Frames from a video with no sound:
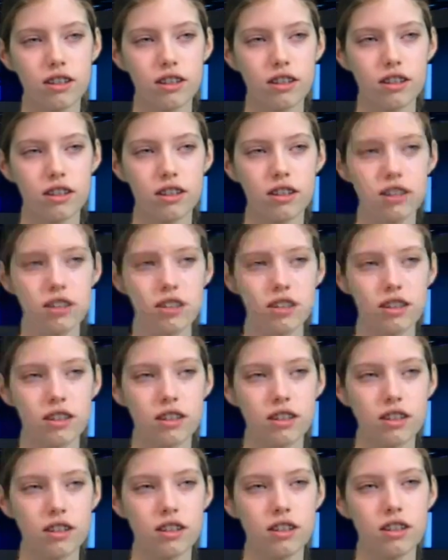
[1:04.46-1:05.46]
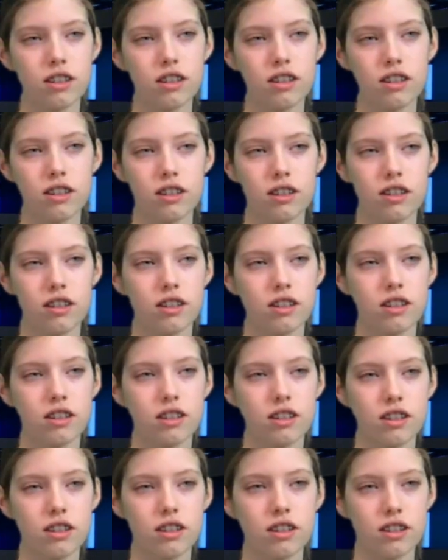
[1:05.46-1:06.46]

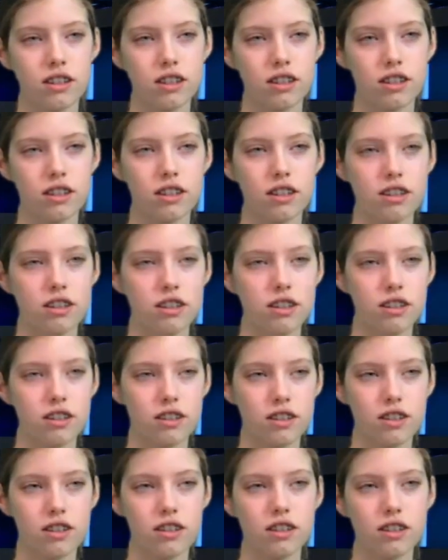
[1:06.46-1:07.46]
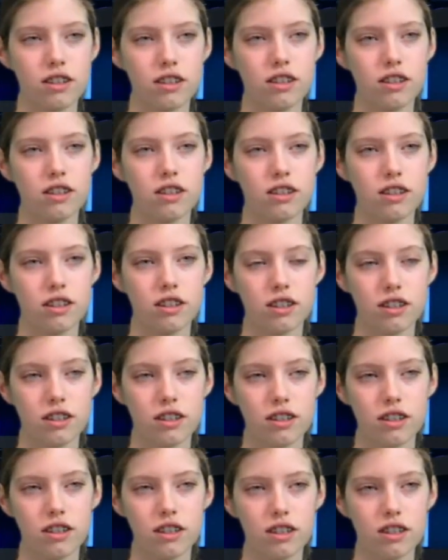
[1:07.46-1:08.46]

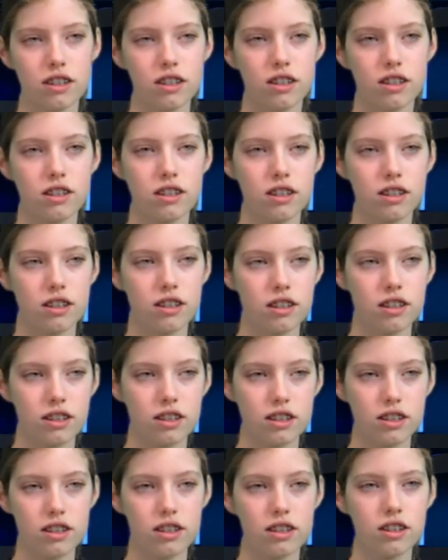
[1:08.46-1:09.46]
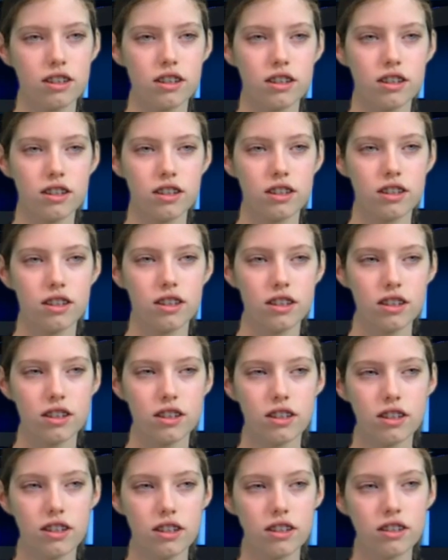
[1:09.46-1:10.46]

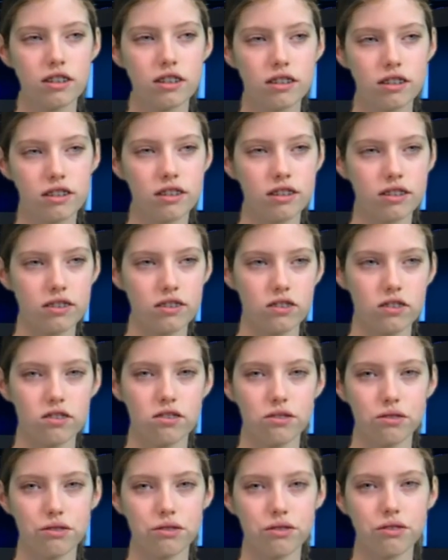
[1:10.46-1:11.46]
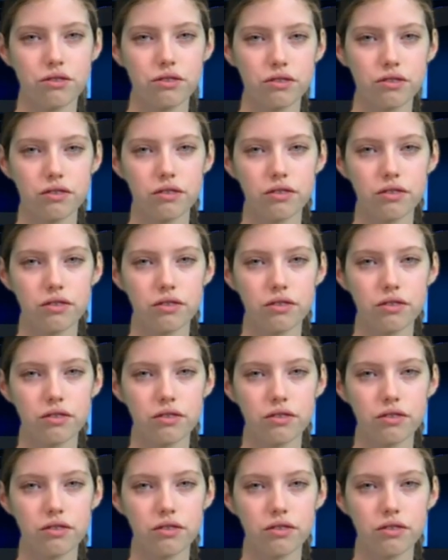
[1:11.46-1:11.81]
(not speaking)